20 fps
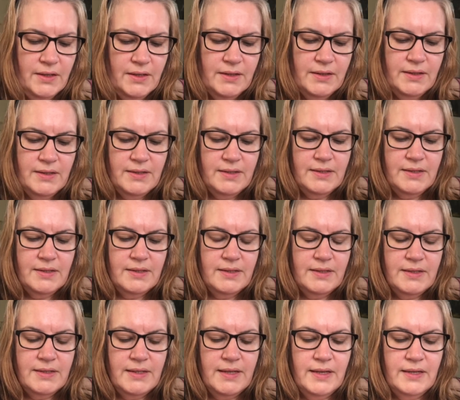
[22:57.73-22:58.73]
This is the
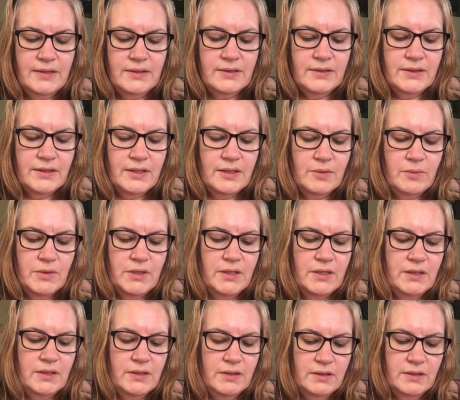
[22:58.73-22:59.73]
dart coming
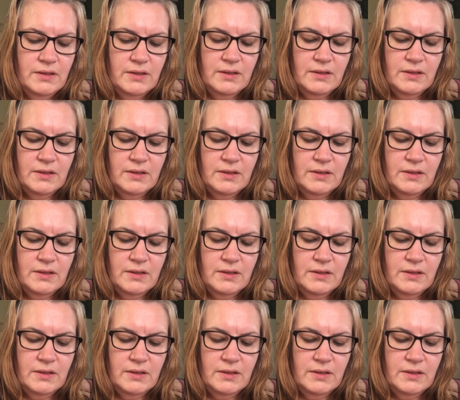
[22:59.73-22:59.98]
in.